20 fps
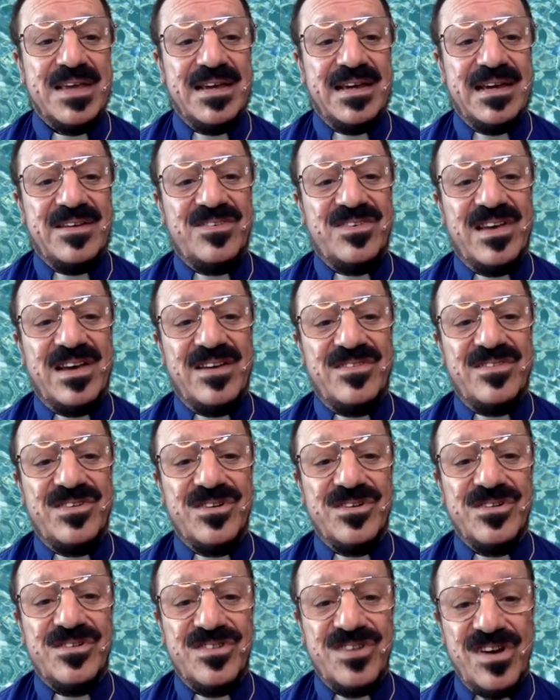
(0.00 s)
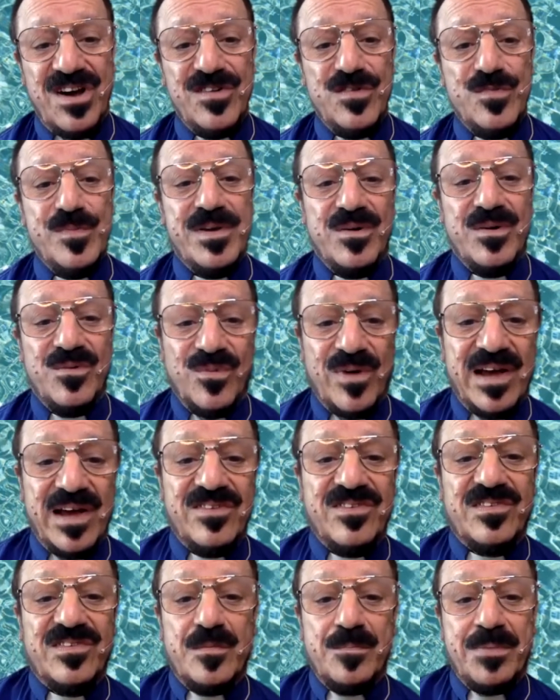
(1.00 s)
It says your judgment
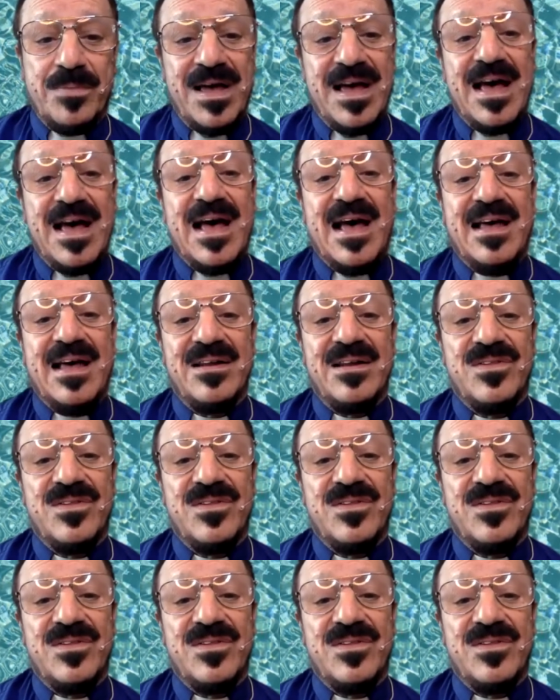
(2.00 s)
rests upon